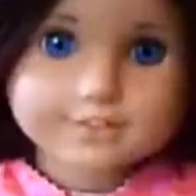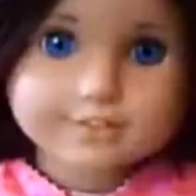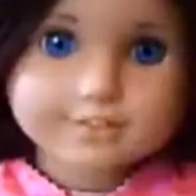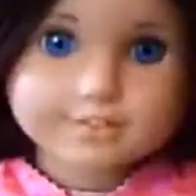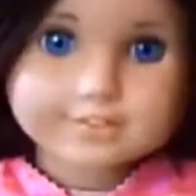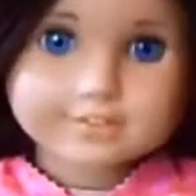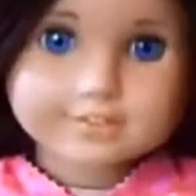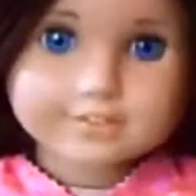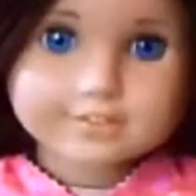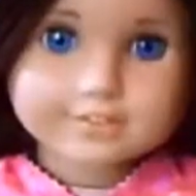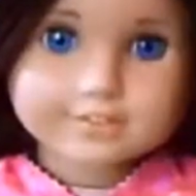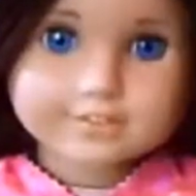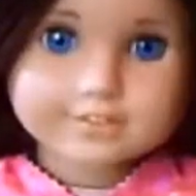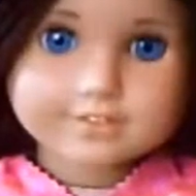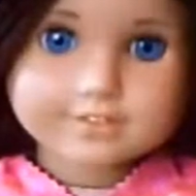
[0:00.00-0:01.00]

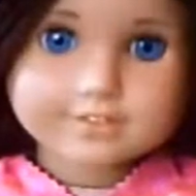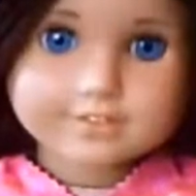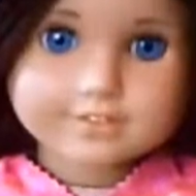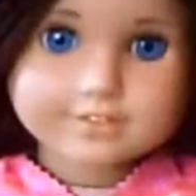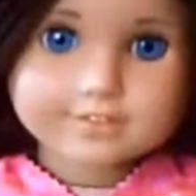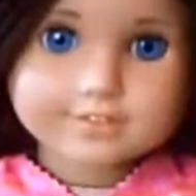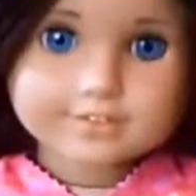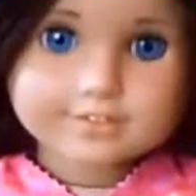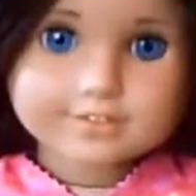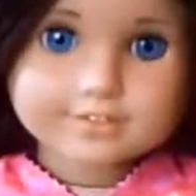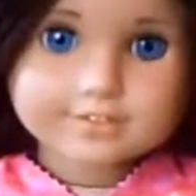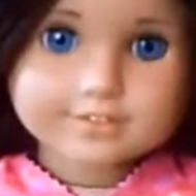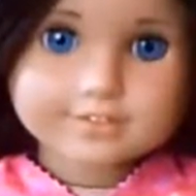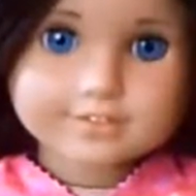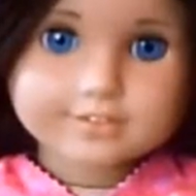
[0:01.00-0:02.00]

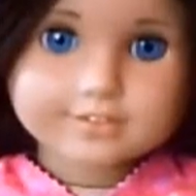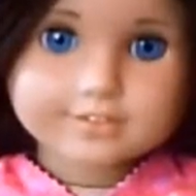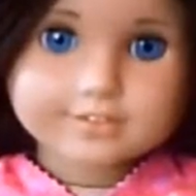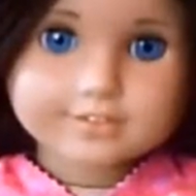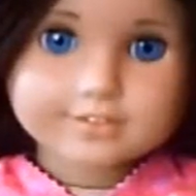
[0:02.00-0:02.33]
Nobody speaks.